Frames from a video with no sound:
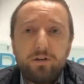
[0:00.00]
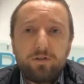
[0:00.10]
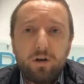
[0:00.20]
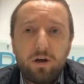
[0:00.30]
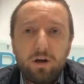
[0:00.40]

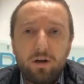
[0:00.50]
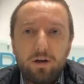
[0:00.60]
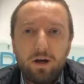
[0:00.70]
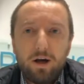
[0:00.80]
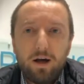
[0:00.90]

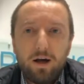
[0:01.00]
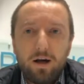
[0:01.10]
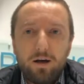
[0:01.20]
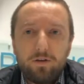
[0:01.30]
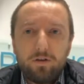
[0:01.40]

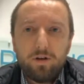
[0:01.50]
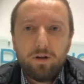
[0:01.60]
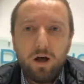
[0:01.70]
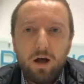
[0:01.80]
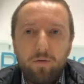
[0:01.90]
uh,
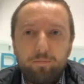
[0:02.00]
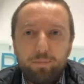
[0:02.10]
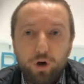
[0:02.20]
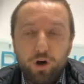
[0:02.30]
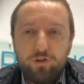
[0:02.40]
um,
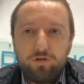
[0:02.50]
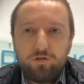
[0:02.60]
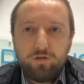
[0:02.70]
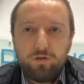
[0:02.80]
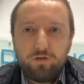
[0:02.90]
birds
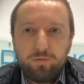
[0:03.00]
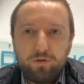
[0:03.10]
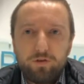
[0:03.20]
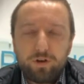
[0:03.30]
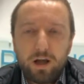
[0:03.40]
to, to,
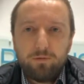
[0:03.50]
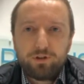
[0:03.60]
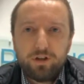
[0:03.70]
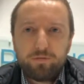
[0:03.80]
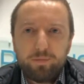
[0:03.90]
to, capture this, but